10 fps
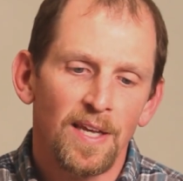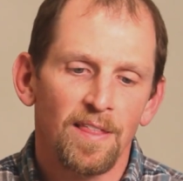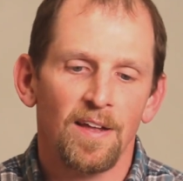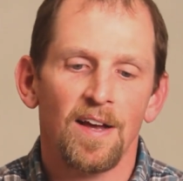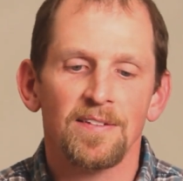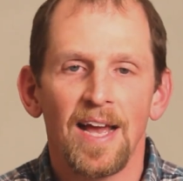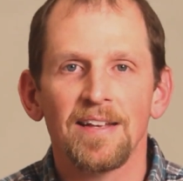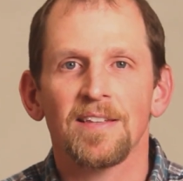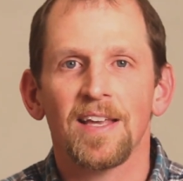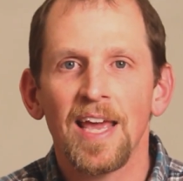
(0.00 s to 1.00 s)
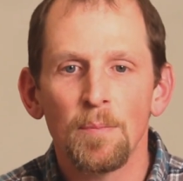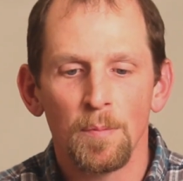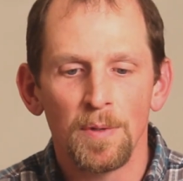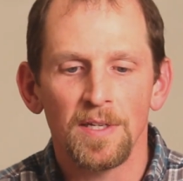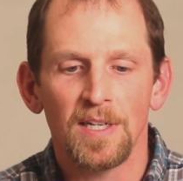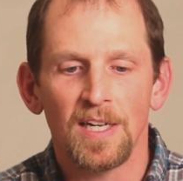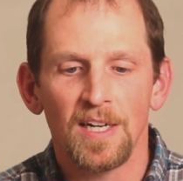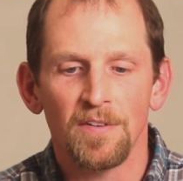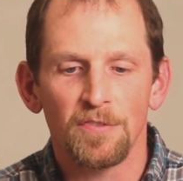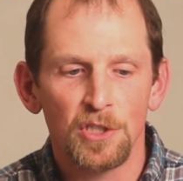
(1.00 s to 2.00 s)
ethos has the capability
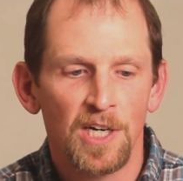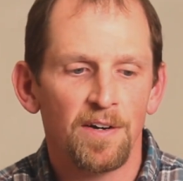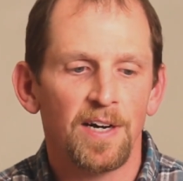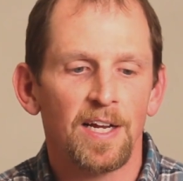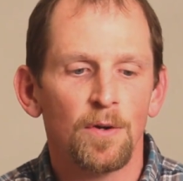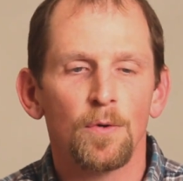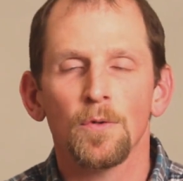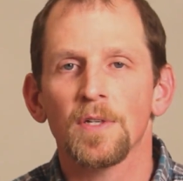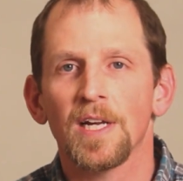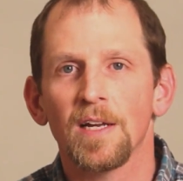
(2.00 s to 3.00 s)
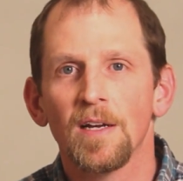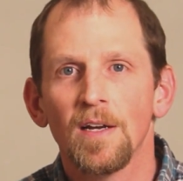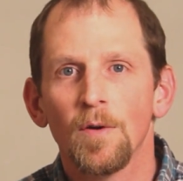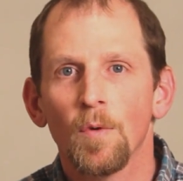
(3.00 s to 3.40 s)
of sharing and holding